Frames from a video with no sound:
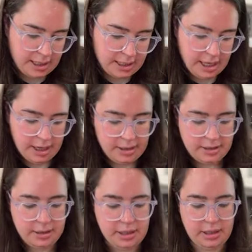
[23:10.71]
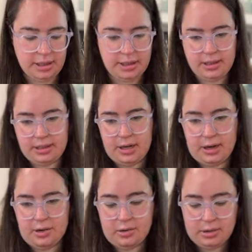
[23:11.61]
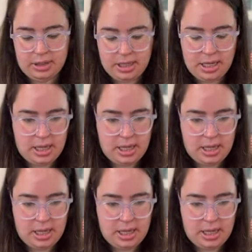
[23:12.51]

the end. So